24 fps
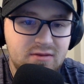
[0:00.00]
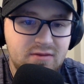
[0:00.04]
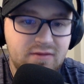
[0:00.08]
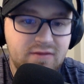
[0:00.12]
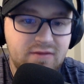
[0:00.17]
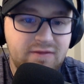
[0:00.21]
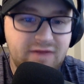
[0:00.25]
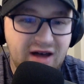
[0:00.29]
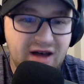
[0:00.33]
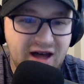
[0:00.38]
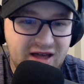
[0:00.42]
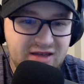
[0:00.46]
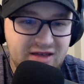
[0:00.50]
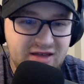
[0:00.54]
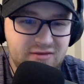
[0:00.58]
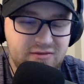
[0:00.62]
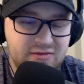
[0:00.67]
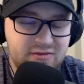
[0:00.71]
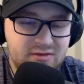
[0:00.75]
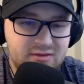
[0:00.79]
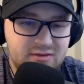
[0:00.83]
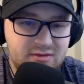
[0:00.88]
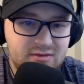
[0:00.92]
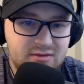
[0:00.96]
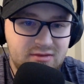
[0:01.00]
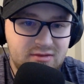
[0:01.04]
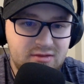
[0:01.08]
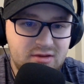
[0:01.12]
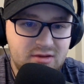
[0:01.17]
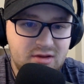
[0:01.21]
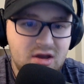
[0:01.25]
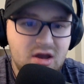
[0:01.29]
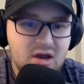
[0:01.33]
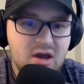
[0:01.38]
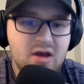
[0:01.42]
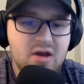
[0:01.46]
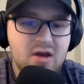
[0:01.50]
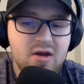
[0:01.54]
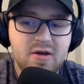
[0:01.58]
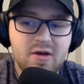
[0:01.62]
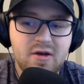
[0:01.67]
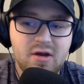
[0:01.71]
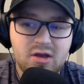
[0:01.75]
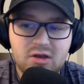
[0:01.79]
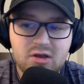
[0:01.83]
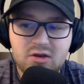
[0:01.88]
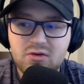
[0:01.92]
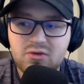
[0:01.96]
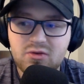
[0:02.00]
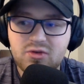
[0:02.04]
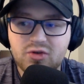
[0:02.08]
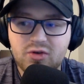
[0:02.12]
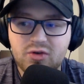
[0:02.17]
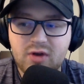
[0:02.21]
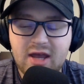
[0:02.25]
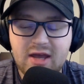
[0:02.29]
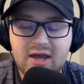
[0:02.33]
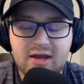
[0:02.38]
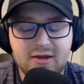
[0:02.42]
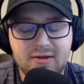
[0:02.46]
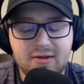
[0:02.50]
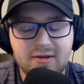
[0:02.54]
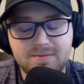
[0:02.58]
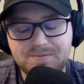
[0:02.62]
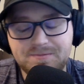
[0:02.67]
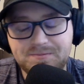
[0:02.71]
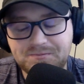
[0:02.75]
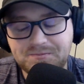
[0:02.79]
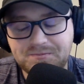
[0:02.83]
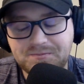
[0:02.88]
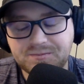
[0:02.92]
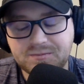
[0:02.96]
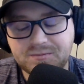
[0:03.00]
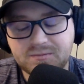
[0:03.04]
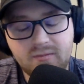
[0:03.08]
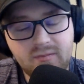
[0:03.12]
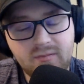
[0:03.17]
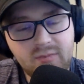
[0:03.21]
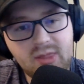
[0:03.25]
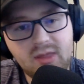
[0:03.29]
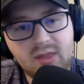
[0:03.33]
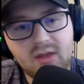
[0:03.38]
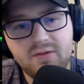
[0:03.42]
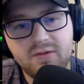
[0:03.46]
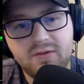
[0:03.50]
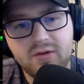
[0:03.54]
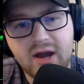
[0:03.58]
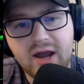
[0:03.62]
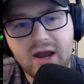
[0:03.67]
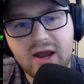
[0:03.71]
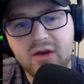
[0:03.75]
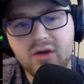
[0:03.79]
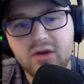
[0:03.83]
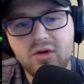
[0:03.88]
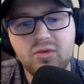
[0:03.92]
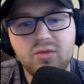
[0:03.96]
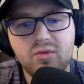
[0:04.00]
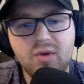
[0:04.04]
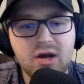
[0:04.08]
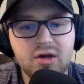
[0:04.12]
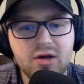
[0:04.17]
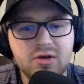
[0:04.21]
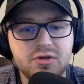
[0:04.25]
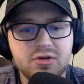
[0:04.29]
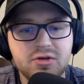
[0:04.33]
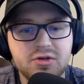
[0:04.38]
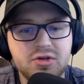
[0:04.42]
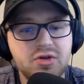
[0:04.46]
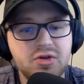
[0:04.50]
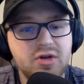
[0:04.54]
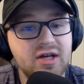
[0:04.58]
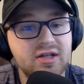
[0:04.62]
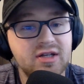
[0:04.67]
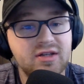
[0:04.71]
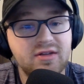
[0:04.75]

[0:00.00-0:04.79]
5. You traded for Aaron Rodgers. You got